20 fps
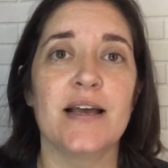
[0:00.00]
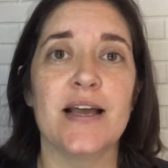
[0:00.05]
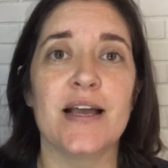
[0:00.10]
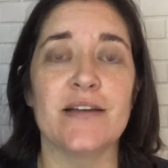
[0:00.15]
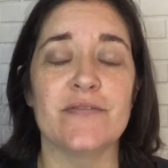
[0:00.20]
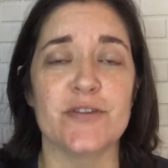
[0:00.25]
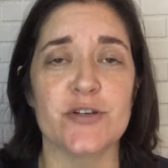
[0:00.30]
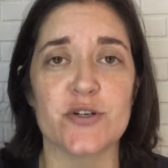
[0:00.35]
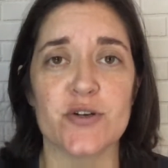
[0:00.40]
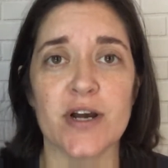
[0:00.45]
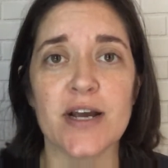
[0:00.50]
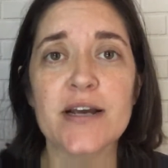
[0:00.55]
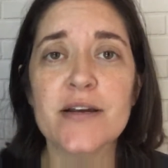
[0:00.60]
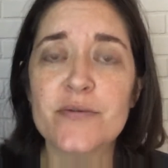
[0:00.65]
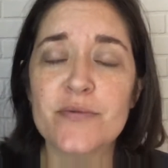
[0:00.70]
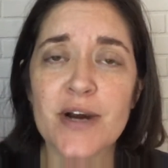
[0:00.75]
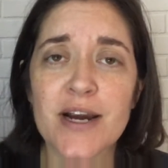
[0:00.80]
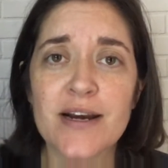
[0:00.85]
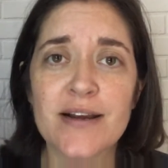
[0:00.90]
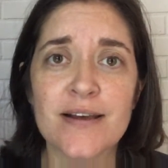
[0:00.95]
Have you tried
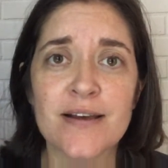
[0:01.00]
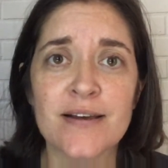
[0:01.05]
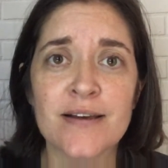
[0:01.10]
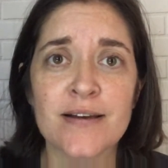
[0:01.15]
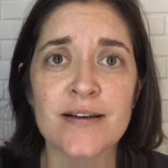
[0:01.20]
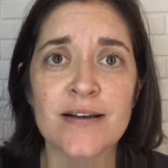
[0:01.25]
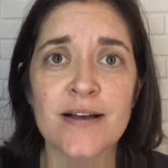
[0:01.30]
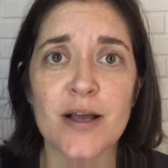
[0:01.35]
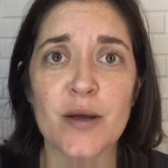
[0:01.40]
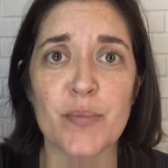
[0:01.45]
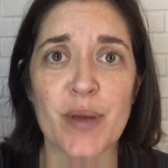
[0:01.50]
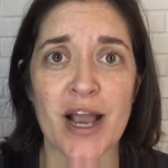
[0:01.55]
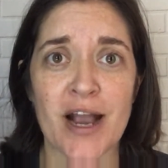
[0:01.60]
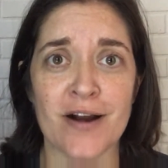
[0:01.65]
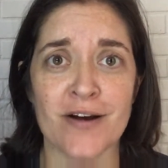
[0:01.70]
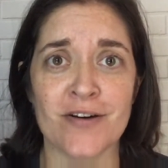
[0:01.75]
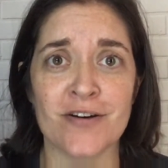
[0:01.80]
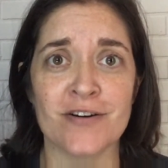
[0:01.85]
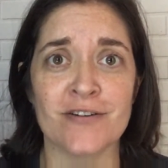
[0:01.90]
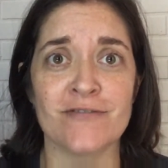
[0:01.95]
writing a
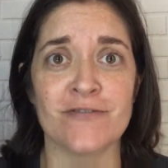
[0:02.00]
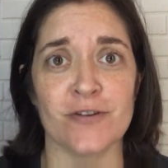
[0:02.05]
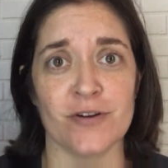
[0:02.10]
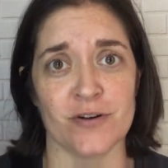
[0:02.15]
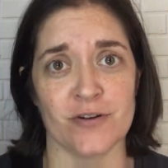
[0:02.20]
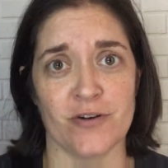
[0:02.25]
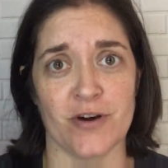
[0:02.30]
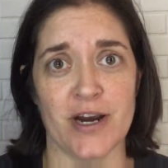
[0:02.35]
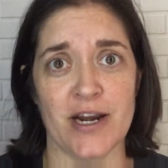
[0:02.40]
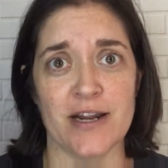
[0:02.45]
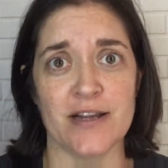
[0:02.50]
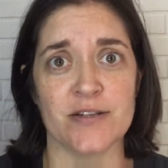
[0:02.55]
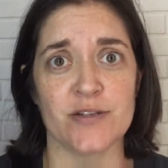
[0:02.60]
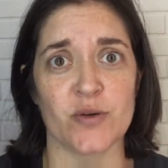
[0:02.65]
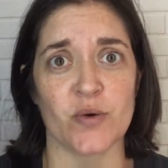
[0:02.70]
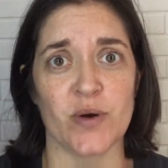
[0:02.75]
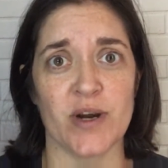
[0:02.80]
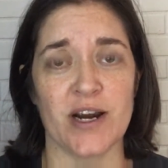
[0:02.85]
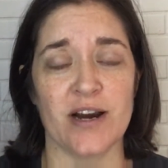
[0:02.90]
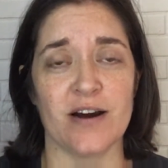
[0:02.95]
pattern for a granny
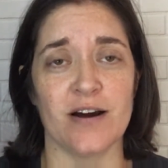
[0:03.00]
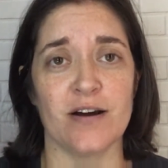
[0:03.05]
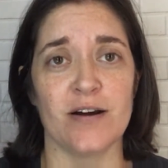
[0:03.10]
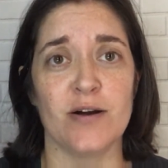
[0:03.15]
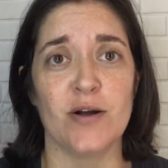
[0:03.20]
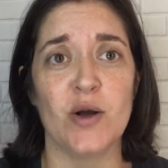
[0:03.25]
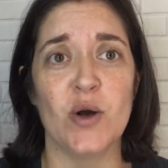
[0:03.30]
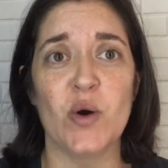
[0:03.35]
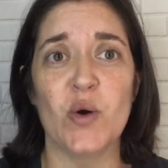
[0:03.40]
square